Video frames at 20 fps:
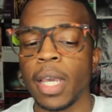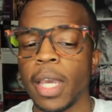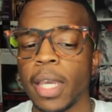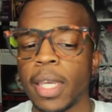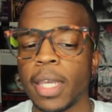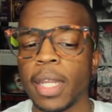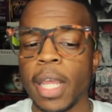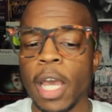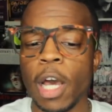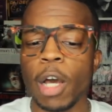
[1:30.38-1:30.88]

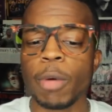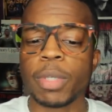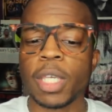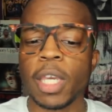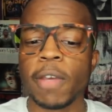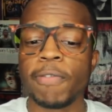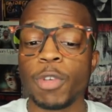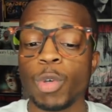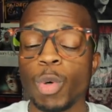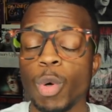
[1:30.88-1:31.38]
it can help
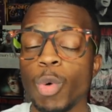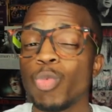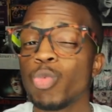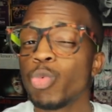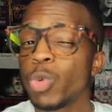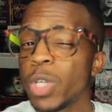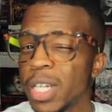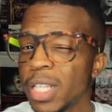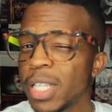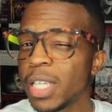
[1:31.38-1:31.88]
give you a
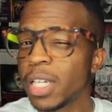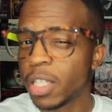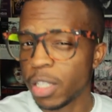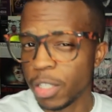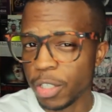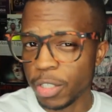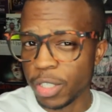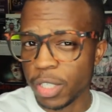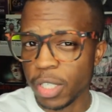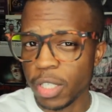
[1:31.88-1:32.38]
really
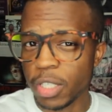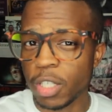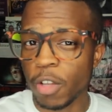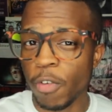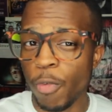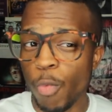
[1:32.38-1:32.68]
clear sense